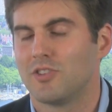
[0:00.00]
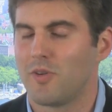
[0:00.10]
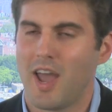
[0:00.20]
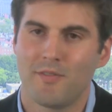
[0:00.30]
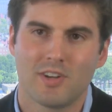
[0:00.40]

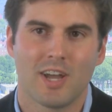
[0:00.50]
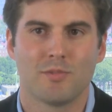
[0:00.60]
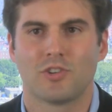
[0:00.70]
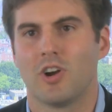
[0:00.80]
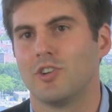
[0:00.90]
So every time
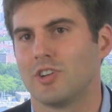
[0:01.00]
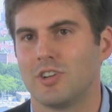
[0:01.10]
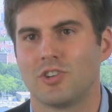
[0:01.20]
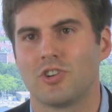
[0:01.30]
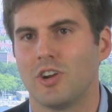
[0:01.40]
you're charging and
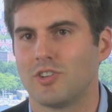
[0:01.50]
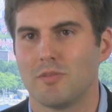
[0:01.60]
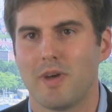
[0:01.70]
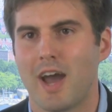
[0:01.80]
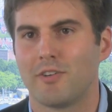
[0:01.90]
discharging
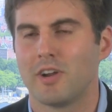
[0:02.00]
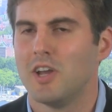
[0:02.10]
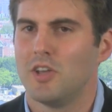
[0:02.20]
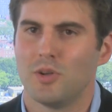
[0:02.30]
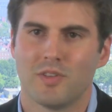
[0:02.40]
the battery,
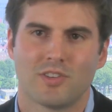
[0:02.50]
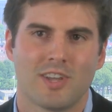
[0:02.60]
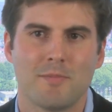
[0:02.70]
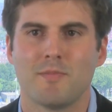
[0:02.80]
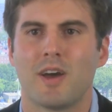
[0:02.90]
you have the
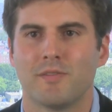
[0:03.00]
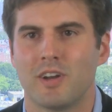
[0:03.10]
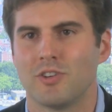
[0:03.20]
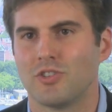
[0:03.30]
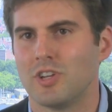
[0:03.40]
same amount of
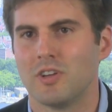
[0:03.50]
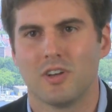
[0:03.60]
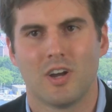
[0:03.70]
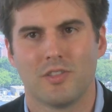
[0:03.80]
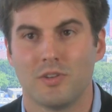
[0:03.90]
energy
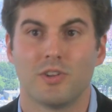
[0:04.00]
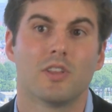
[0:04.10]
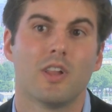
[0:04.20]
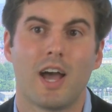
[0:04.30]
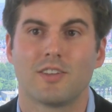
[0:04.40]
uh, that you did
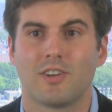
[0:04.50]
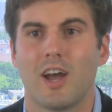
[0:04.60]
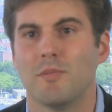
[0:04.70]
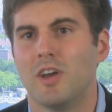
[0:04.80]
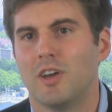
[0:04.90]
the last
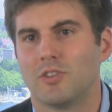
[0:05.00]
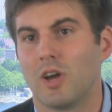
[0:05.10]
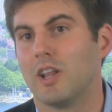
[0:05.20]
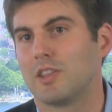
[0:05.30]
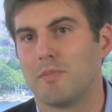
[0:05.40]
time. So
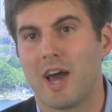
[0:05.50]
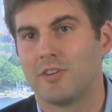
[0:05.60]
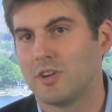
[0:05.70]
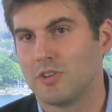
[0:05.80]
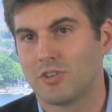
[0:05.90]
unlike the
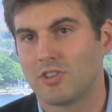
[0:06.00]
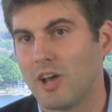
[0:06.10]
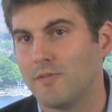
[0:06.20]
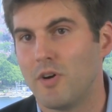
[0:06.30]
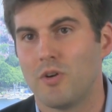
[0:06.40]
battery in your
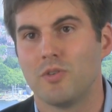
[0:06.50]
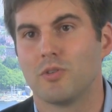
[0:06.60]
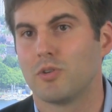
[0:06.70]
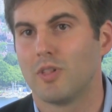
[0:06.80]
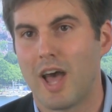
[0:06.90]
cell phone
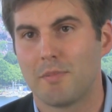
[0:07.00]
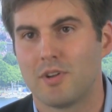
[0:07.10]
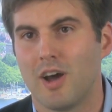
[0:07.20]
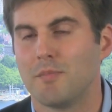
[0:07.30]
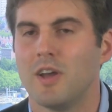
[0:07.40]
or your
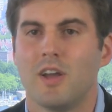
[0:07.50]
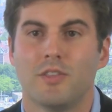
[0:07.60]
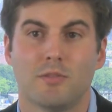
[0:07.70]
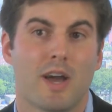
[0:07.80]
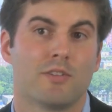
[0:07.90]
laptop,
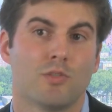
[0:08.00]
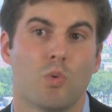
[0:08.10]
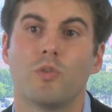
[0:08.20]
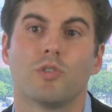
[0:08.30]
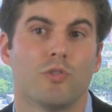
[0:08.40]
these batteries
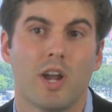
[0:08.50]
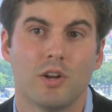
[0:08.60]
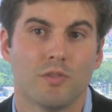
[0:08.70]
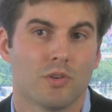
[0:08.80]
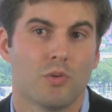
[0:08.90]
won't
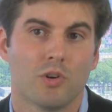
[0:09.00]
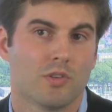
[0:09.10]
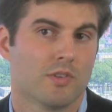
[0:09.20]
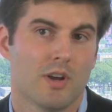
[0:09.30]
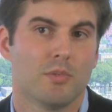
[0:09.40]
degrade over the
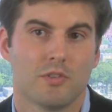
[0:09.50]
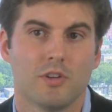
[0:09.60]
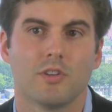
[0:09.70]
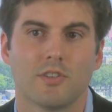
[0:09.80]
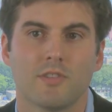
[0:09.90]
course of a couple of
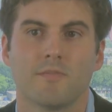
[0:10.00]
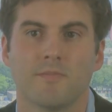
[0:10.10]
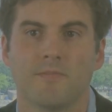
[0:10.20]
years.